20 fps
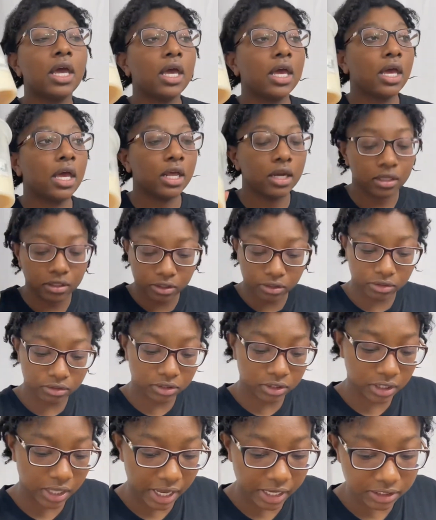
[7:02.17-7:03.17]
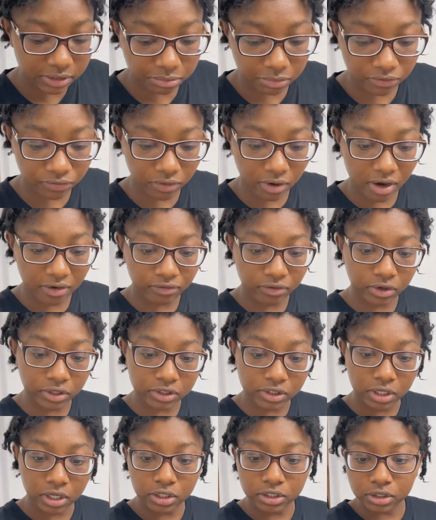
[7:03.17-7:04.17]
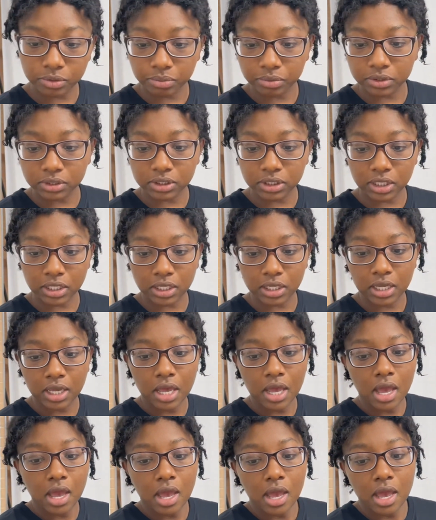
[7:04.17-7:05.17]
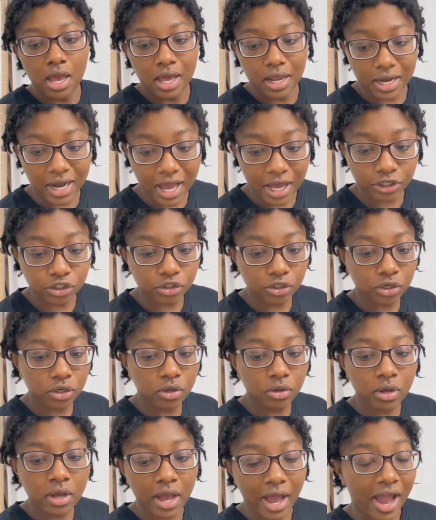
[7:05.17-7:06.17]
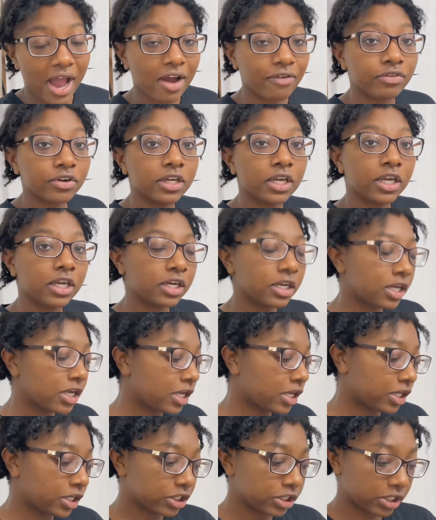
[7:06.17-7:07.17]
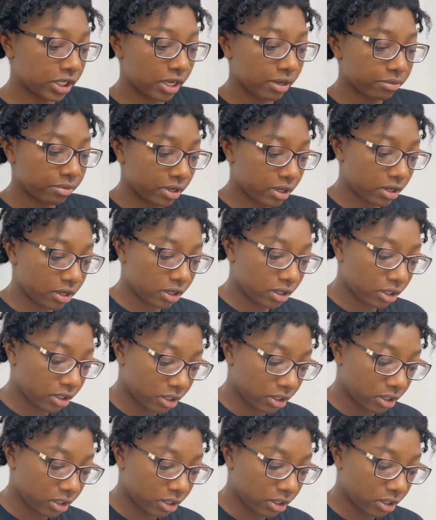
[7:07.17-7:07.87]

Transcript: it literally lasts me forever. It's 100% natural African shea butter.